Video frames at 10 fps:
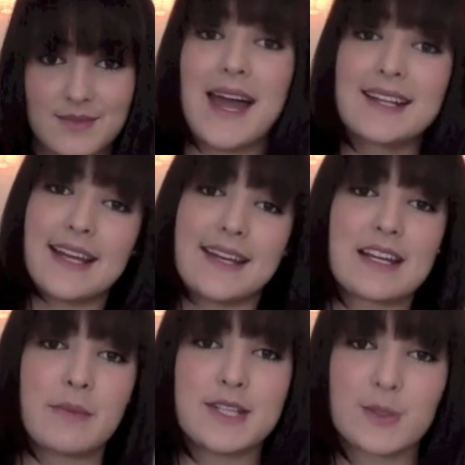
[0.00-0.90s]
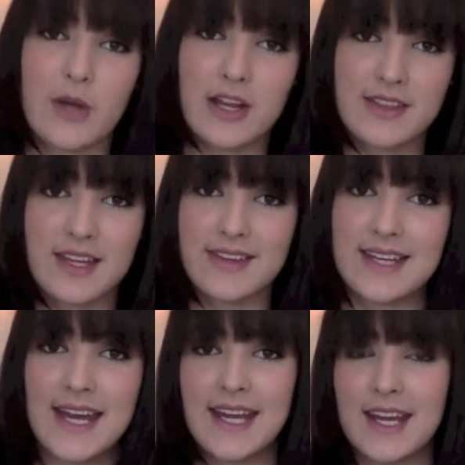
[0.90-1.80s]
I had a lady come into work the other
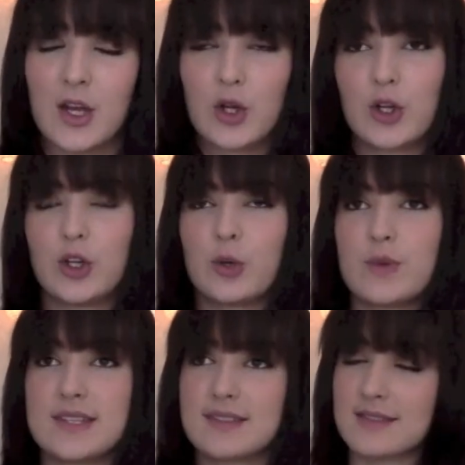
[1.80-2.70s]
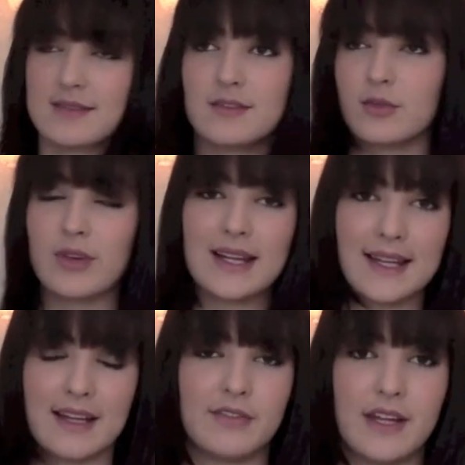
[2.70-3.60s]
day who was
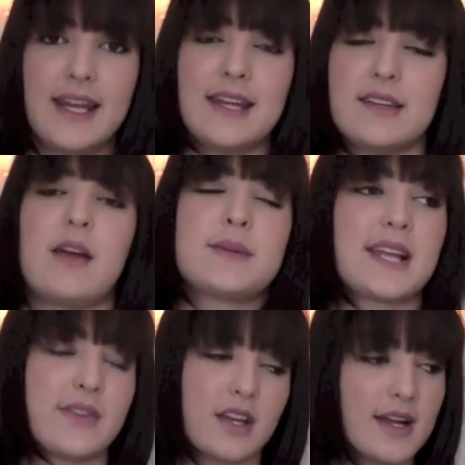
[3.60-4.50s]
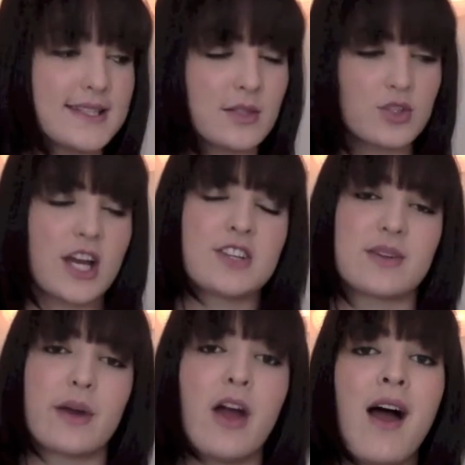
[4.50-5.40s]
really lovely, and I was having a nice little chat
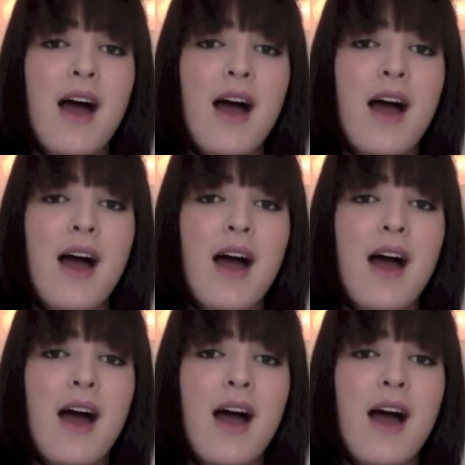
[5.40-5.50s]
to her